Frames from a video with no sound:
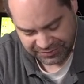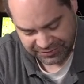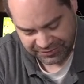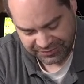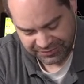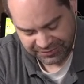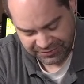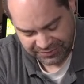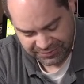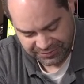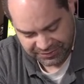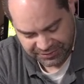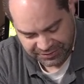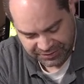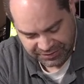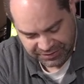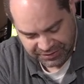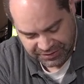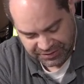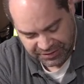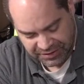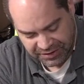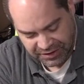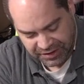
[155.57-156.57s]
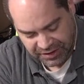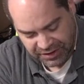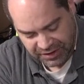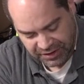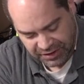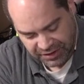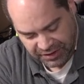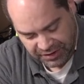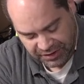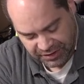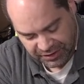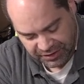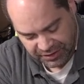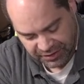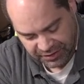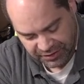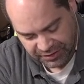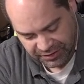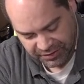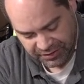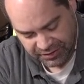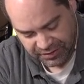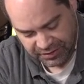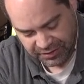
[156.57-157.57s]

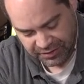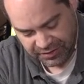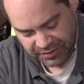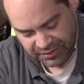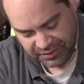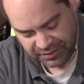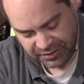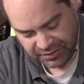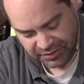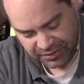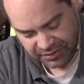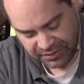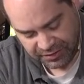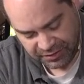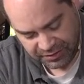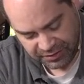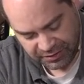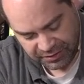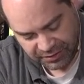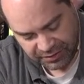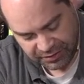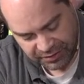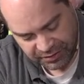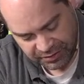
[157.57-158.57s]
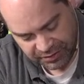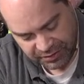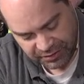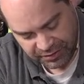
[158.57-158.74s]
Nothing is said.